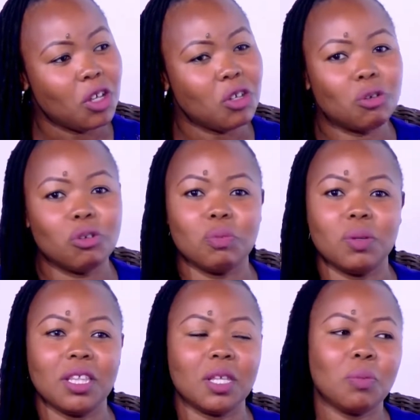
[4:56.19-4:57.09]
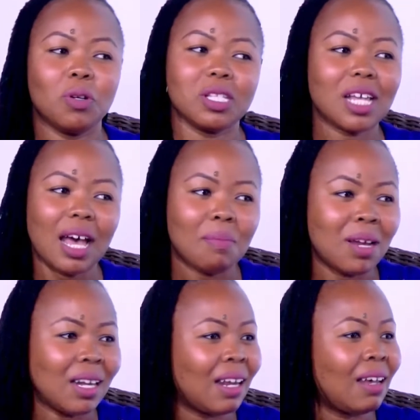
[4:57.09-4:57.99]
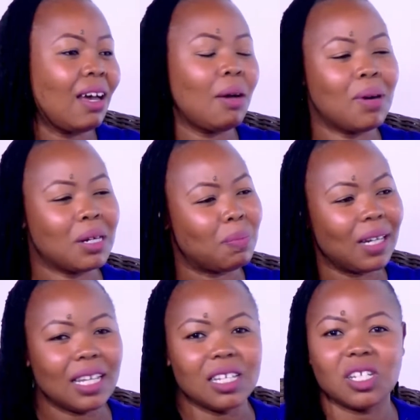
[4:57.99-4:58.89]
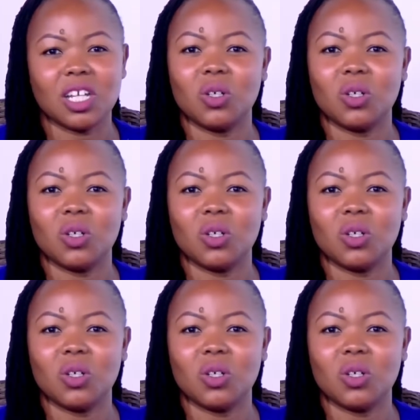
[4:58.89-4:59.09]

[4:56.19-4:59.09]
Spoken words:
You could be in the most urban place,